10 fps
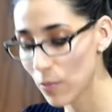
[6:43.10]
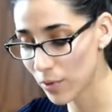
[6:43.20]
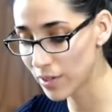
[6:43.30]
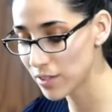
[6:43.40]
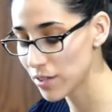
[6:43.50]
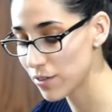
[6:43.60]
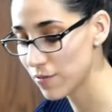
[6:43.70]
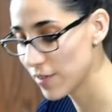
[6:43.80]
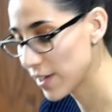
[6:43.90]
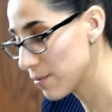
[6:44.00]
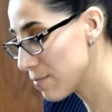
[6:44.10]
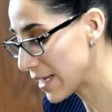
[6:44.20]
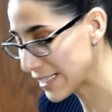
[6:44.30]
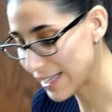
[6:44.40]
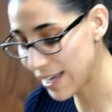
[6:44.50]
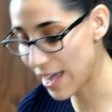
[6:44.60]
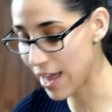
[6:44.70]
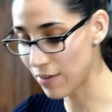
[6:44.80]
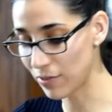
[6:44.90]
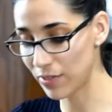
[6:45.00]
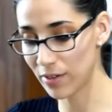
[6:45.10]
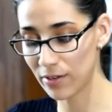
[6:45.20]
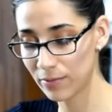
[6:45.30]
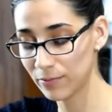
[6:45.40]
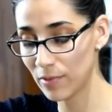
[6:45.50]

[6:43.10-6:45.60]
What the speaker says: we're gonna start mixing everything.